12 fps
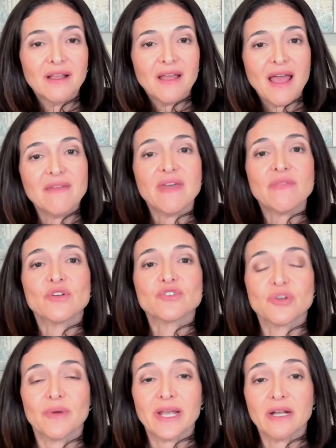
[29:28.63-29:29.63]
And then they're
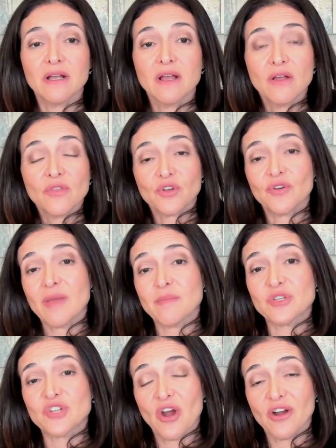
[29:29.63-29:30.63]
doing the great
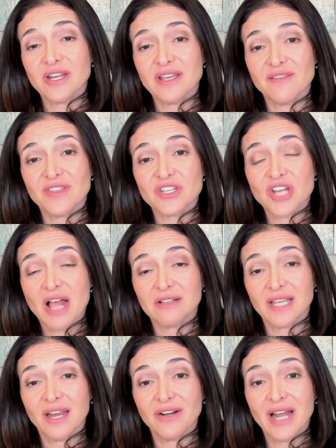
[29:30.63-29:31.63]
majority of the
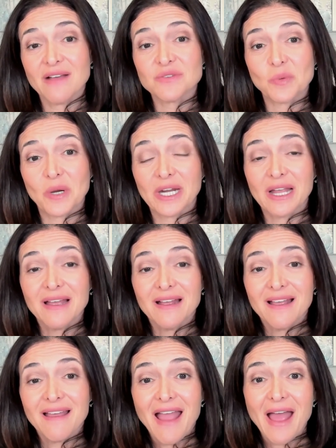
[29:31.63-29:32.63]
childcare and housework.
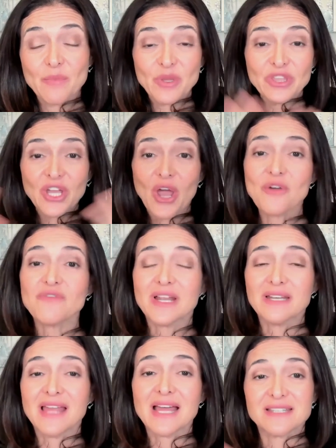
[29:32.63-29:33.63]
And with
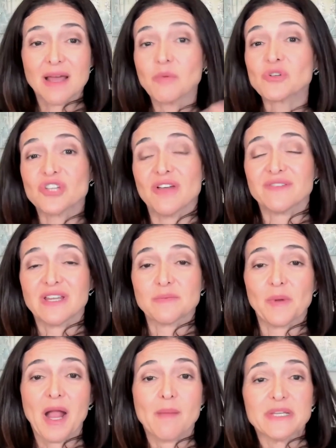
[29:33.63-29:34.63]
COVID, that double shift has
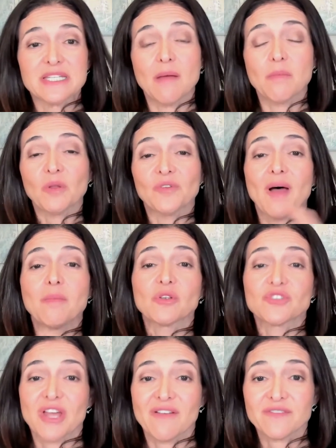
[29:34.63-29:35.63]
become a double
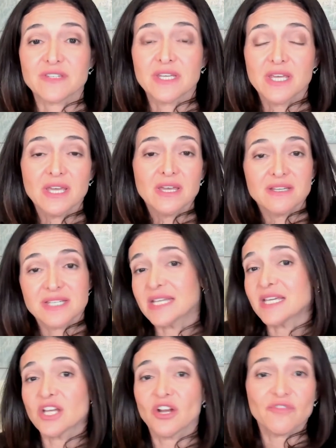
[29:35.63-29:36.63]
shift,
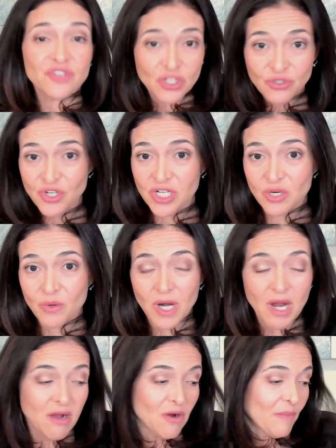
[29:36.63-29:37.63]
taking care of children who are
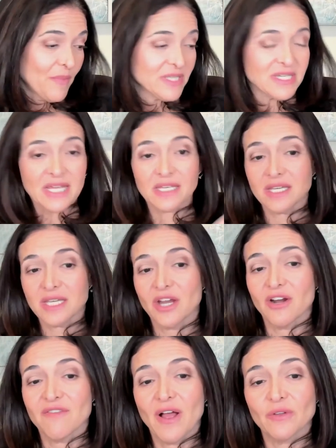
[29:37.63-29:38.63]
home, taking care
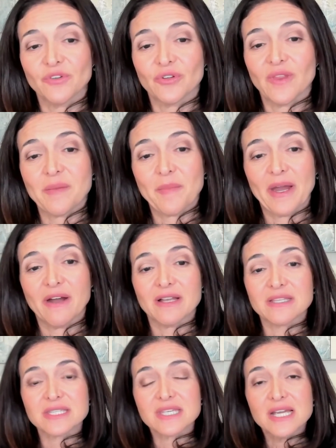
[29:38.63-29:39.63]
of elderly
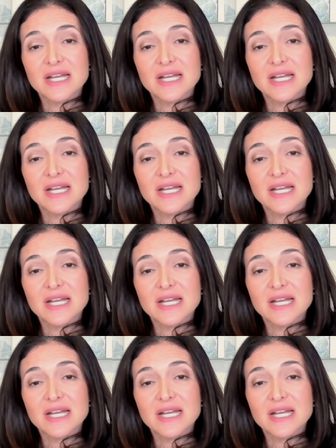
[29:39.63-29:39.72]
parents.